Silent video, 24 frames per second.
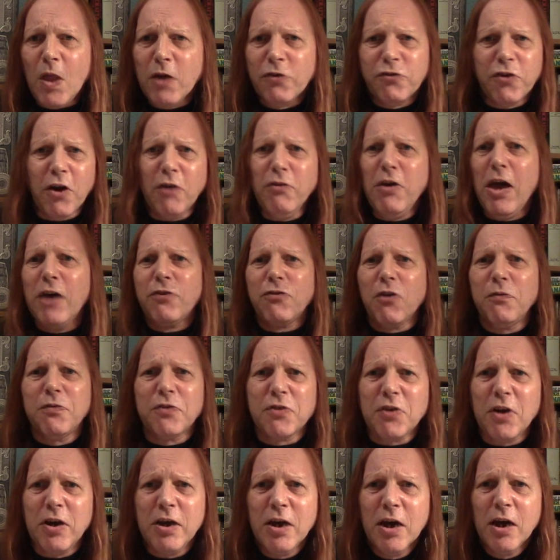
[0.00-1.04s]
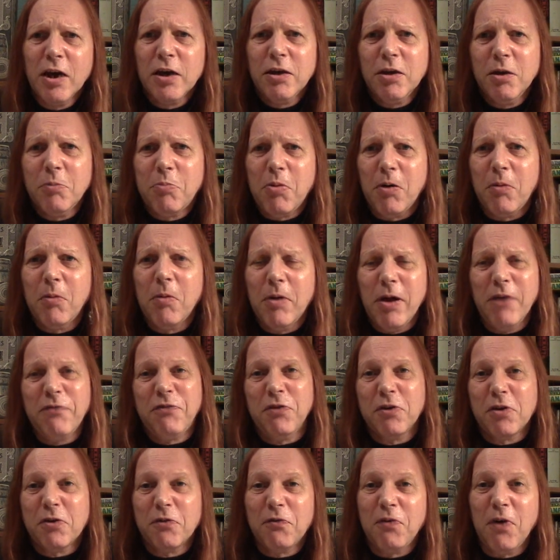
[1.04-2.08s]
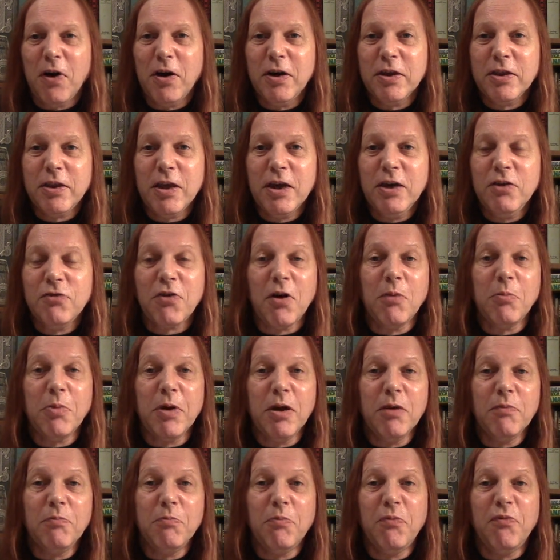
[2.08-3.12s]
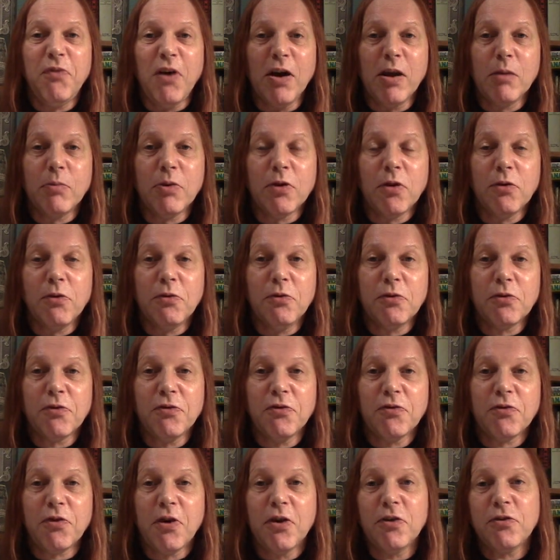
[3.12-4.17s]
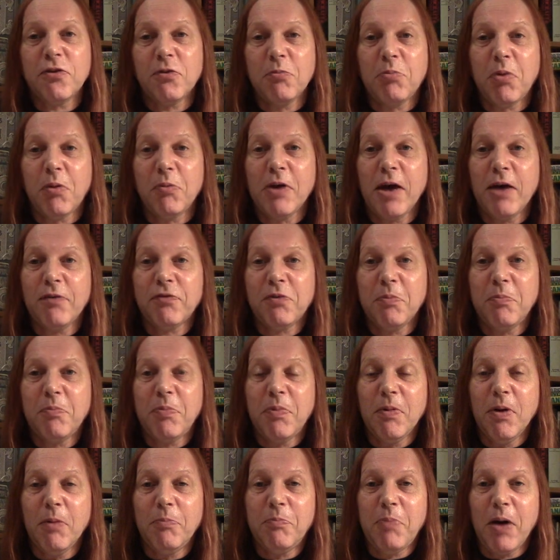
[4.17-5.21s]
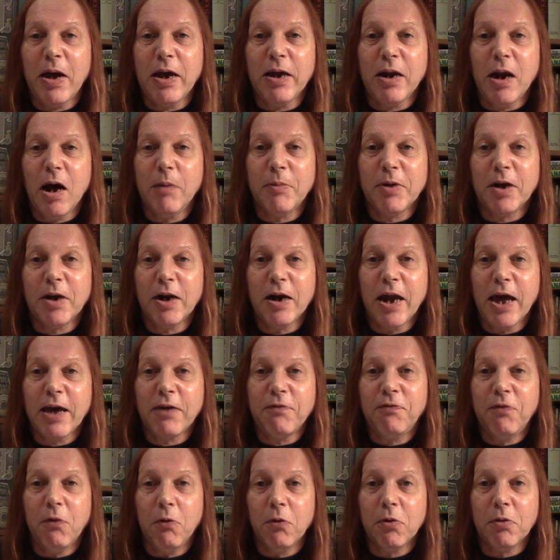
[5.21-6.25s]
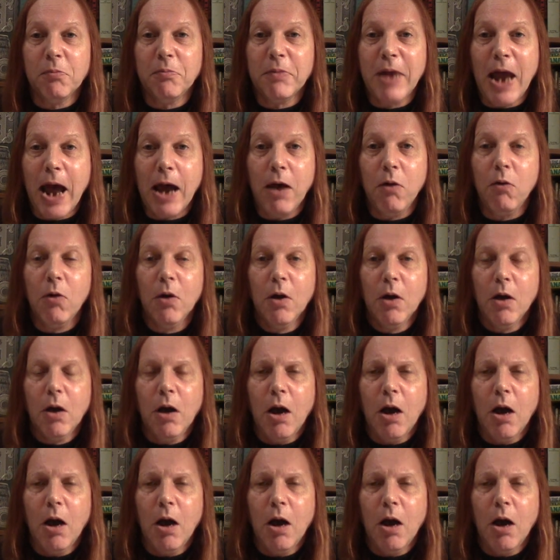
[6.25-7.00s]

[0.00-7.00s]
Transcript: So yes, obviously, you probably, if you could find these, they'll be available on auction sites. You'll probably have to pay an arm and a leg for them now.